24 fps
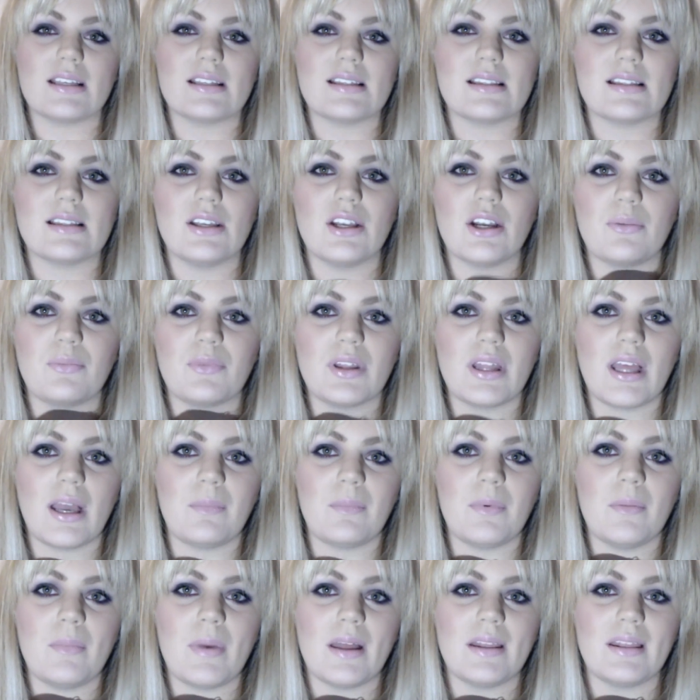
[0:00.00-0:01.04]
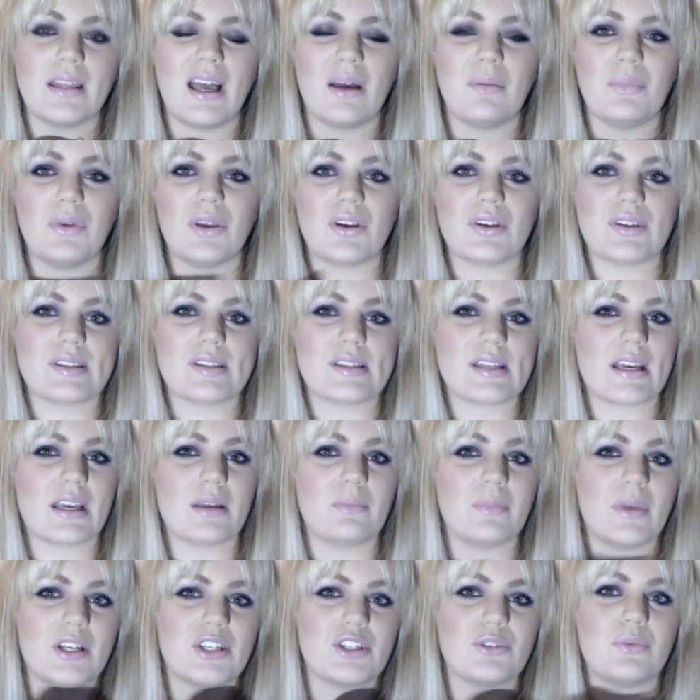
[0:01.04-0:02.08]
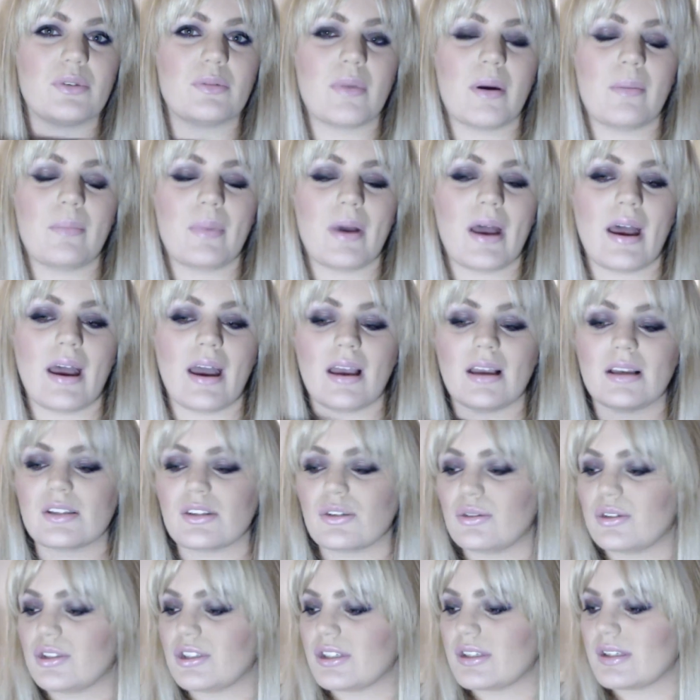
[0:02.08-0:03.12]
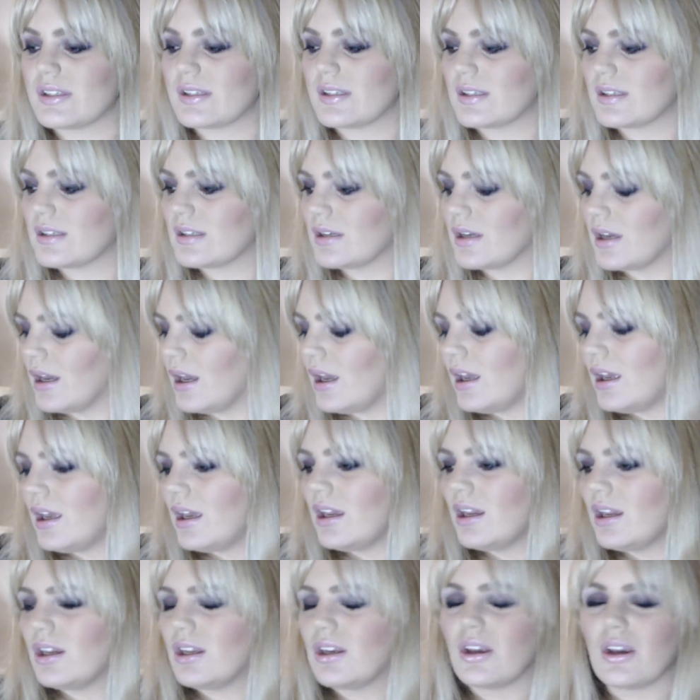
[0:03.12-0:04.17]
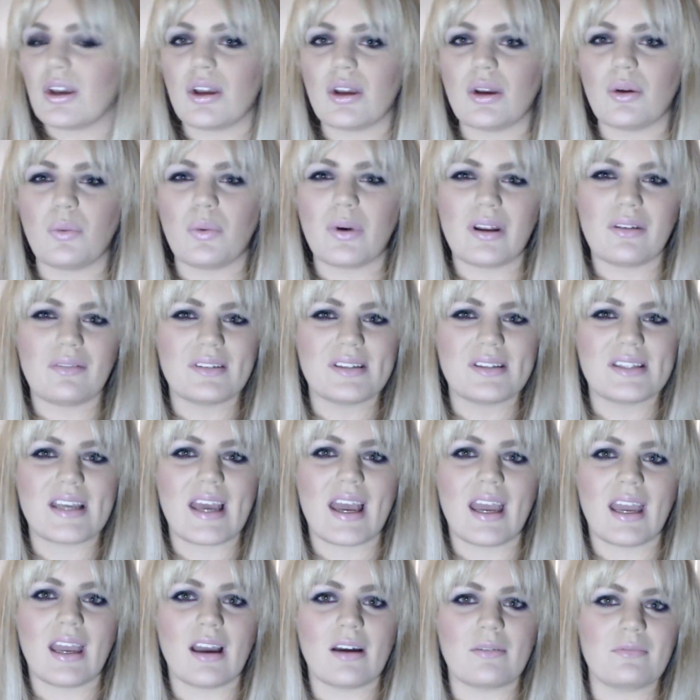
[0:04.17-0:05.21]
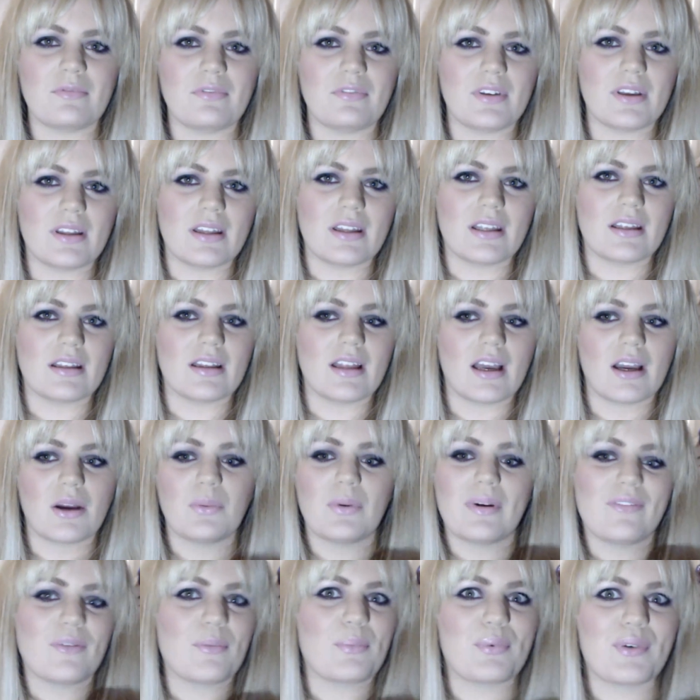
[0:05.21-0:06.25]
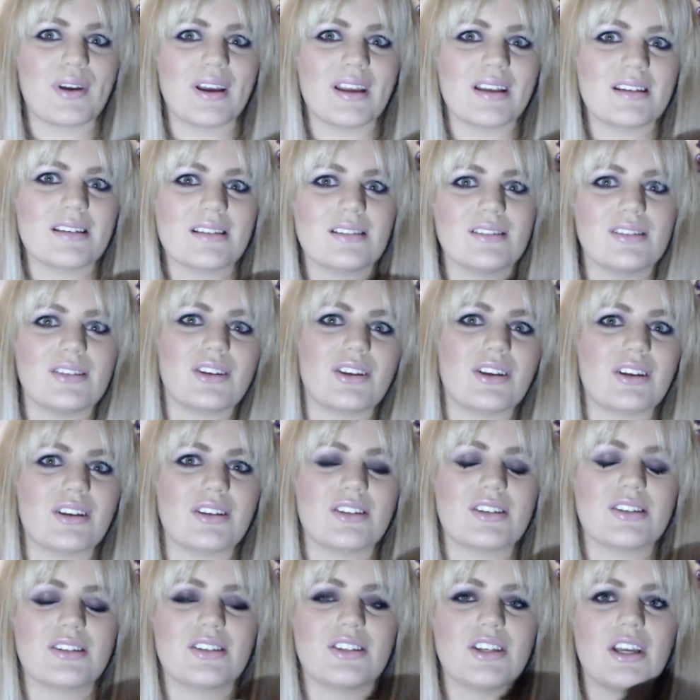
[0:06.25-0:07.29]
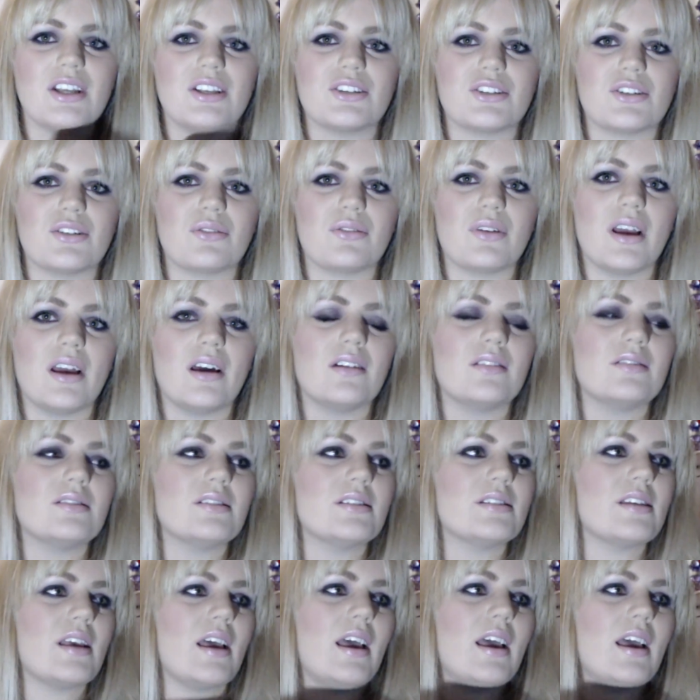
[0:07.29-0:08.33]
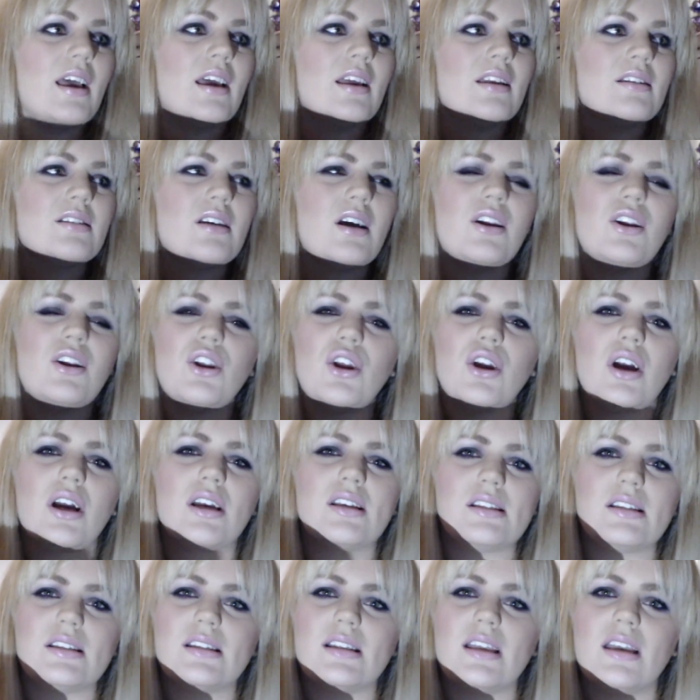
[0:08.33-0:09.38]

I guess, I'm really happy about that, because I can match it with my bags, or just, whatever day I'm feeling like, whatever print, you can just change it around. And I don't know,